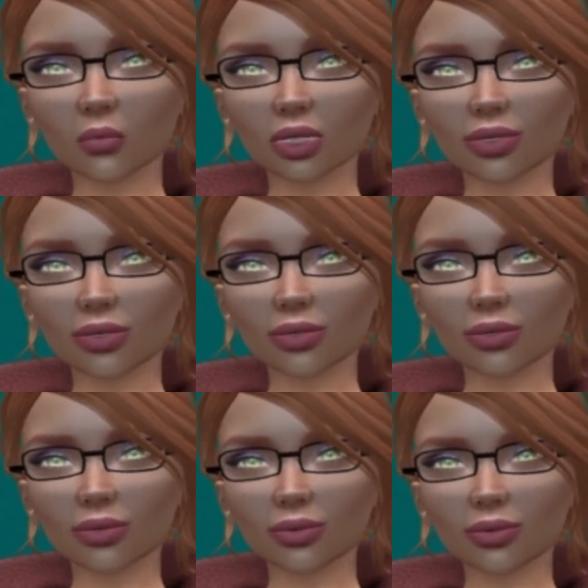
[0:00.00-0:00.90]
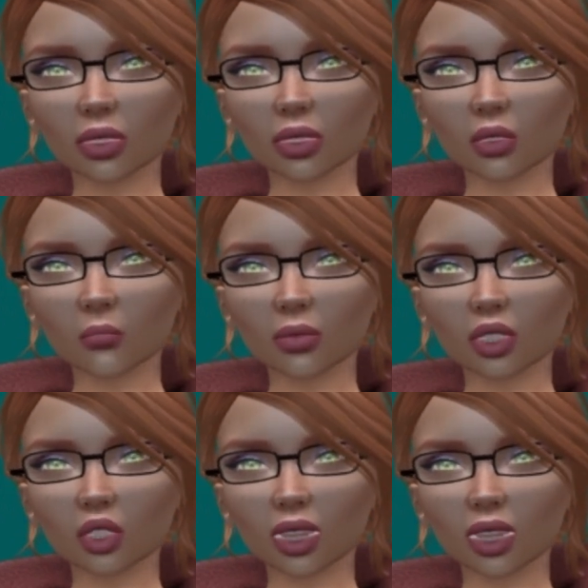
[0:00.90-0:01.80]
means I may not
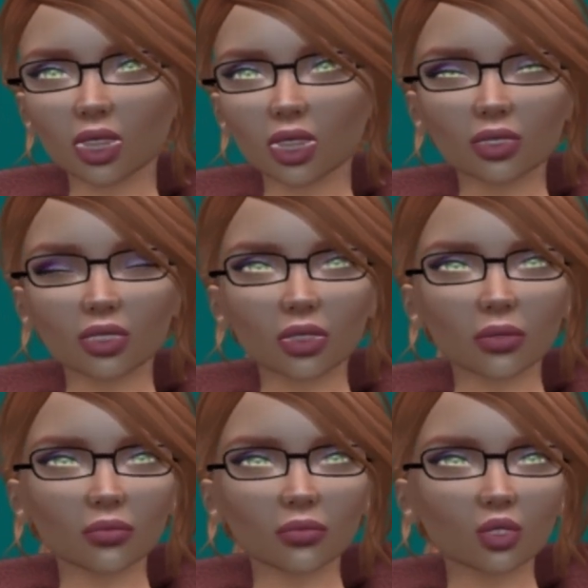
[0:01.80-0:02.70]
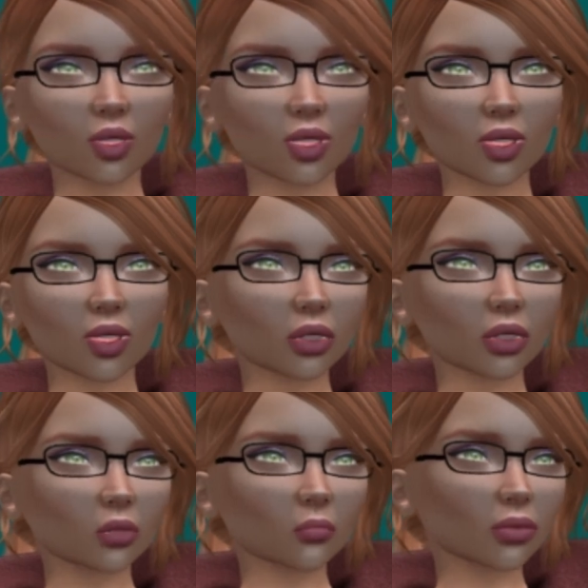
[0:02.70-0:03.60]
have to have that. They may be able
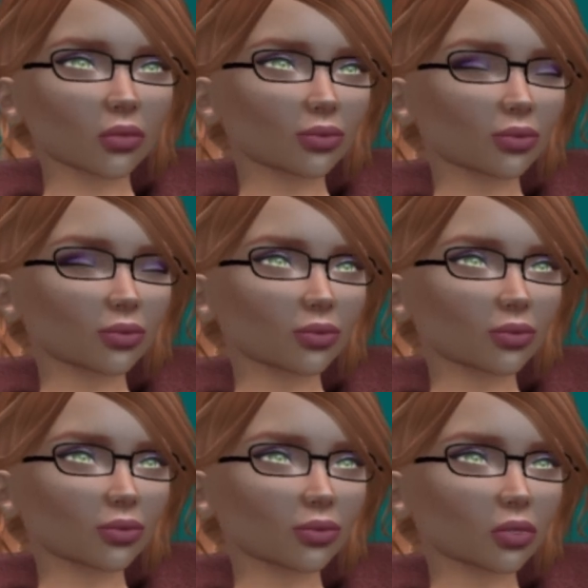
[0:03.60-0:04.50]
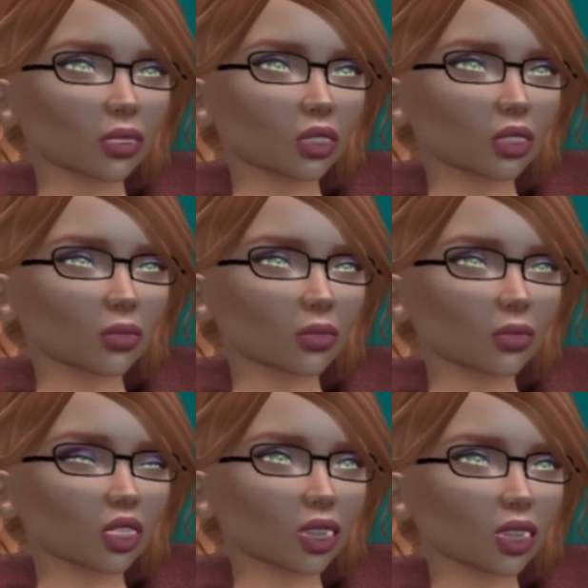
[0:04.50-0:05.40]
to go in and fix it.
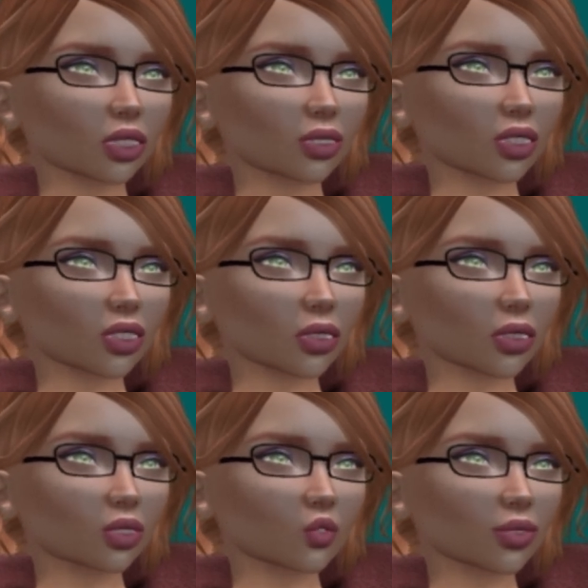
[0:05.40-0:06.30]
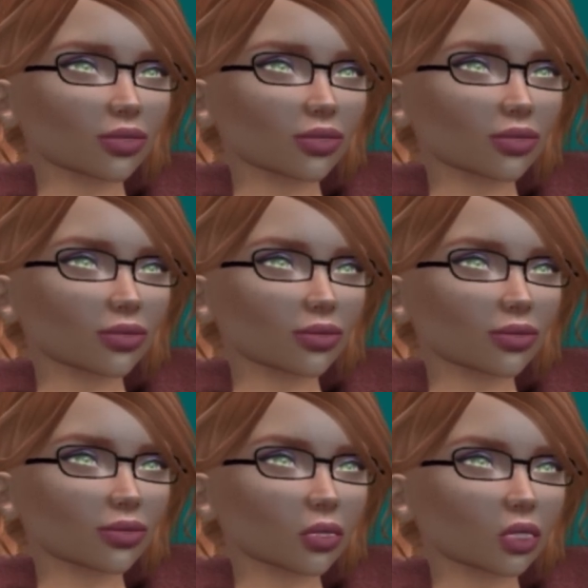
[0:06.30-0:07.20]
But I don't want to
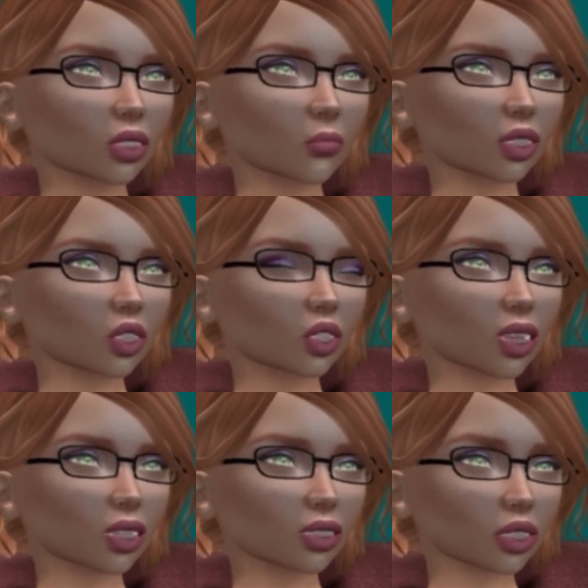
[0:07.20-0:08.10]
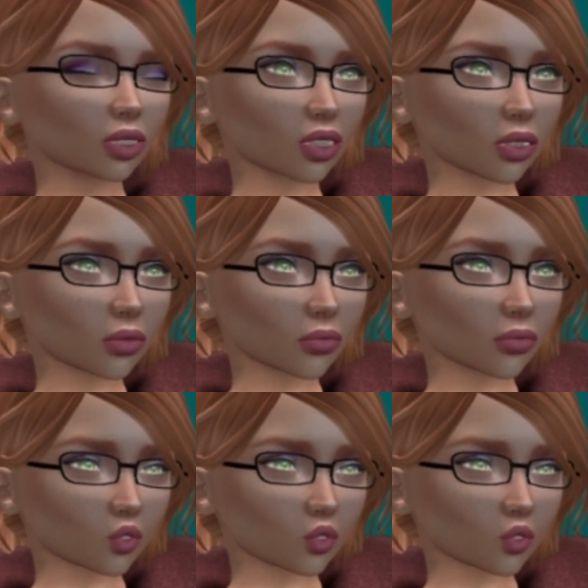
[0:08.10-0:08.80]
have an unnecessary surgery until I